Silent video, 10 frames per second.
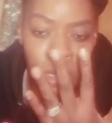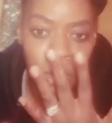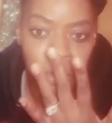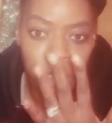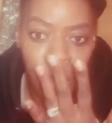
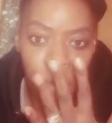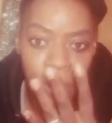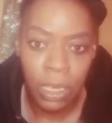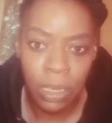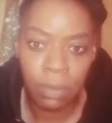No
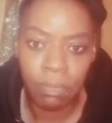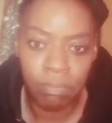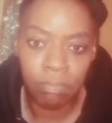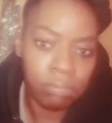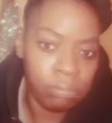sorry.
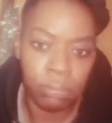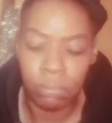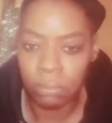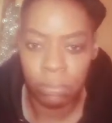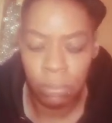
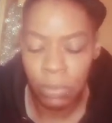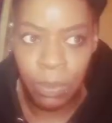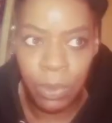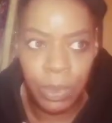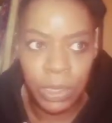
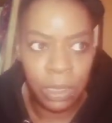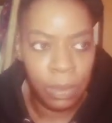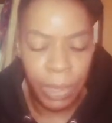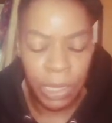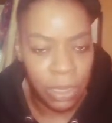And when we,
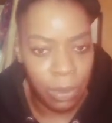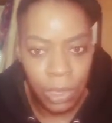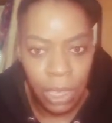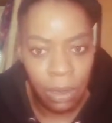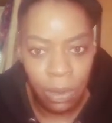by the time we
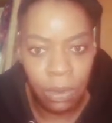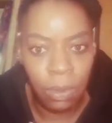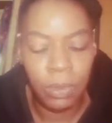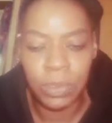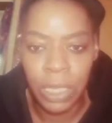got
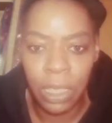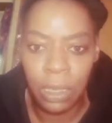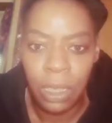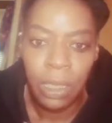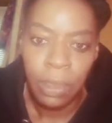home, it was like
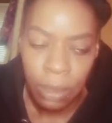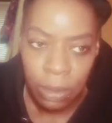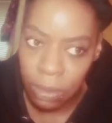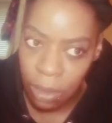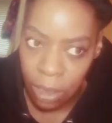
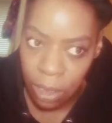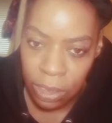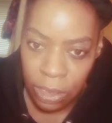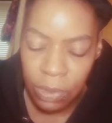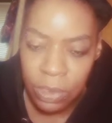uh,
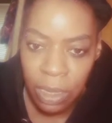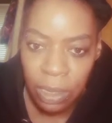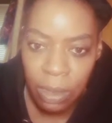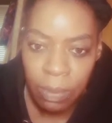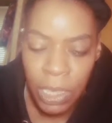dinner
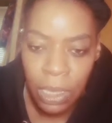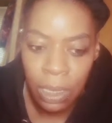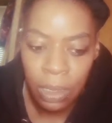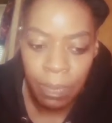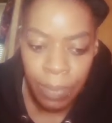time
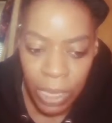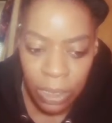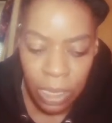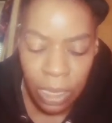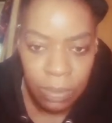and
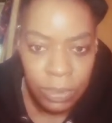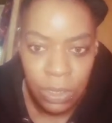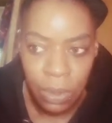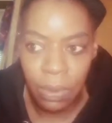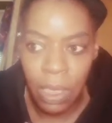bedtime.
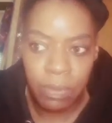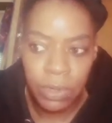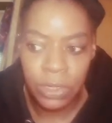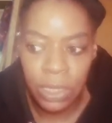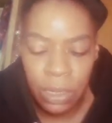So
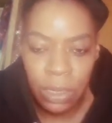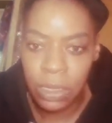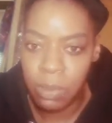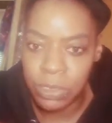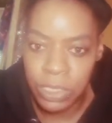after dinner,
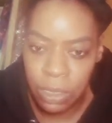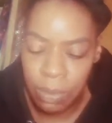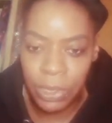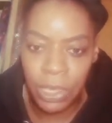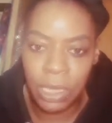he was
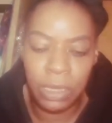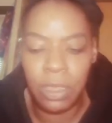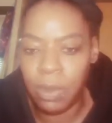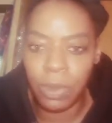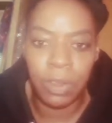sleepy and
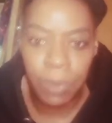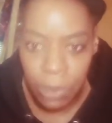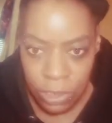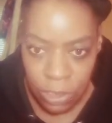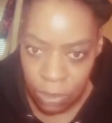couldn't really
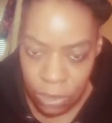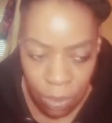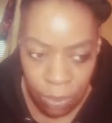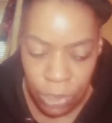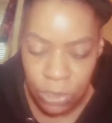focus on his
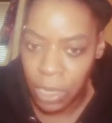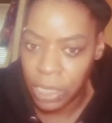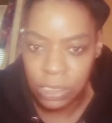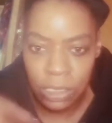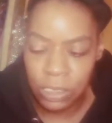homework. So I
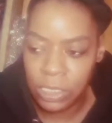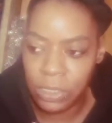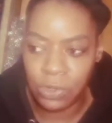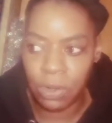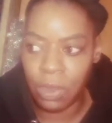had to send his
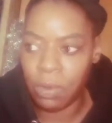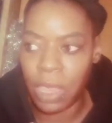teacher a note.